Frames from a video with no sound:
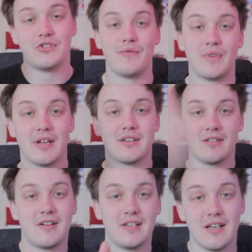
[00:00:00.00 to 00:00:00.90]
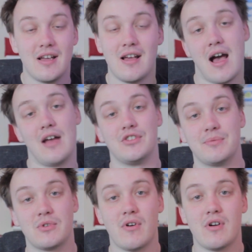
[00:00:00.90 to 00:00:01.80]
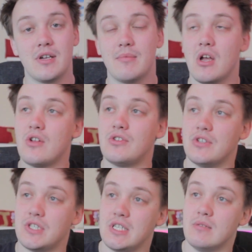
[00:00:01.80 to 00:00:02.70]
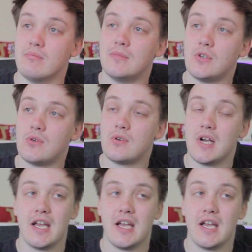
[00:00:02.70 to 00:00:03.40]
Don't forget to like and subscribe to see more.